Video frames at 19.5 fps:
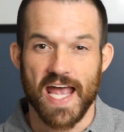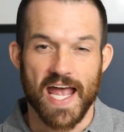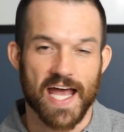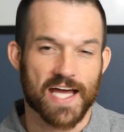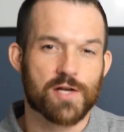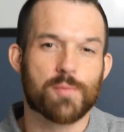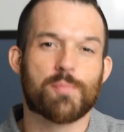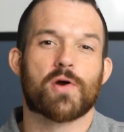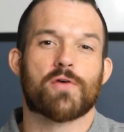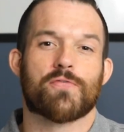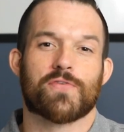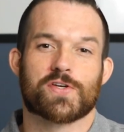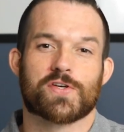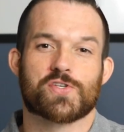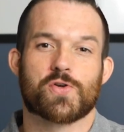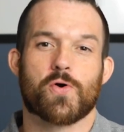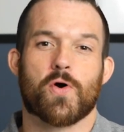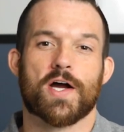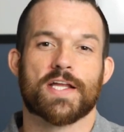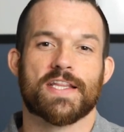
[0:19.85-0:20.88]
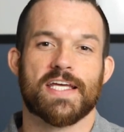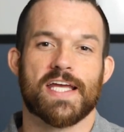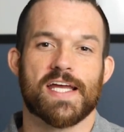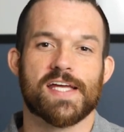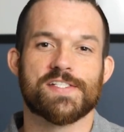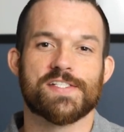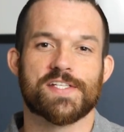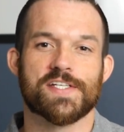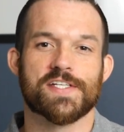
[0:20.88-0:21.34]
and a perfect score on
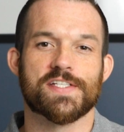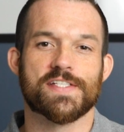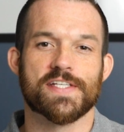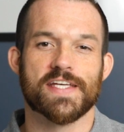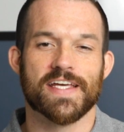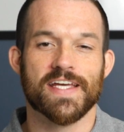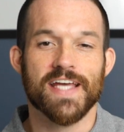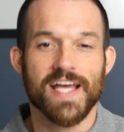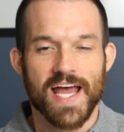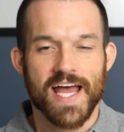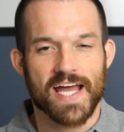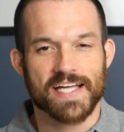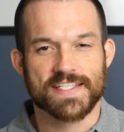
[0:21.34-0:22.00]
the ACT.